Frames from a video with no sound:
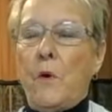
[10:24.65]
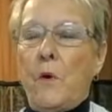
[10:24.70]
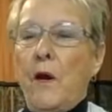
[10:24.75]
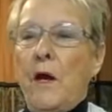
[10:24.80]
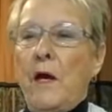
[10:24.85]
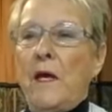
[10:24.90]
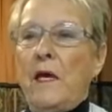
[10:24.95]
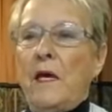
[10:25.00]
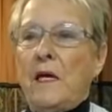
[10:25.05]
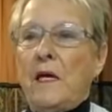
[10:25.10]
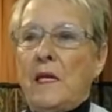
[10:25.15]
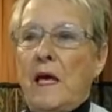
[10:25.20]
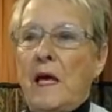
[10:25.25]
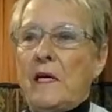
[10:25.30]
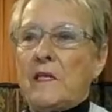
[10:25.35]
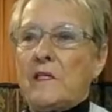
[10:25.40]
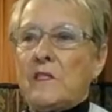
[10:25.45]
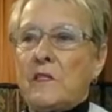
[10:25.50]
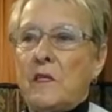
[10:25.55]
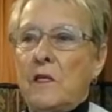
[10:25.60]
pray and
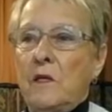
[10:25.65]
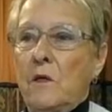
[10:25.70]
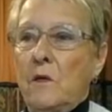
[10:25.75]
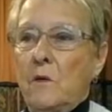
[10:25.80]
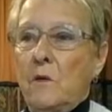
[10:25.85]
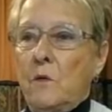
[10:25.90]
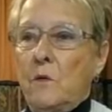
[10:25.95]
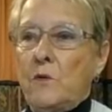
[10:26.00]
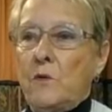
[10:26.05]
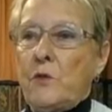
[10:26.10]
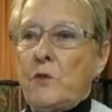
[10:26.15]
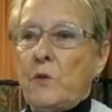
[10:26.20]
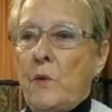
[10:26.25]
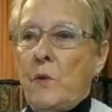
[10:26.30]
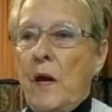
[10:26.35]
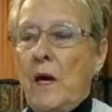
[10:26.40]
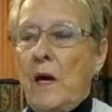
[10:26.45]
ask the Lord to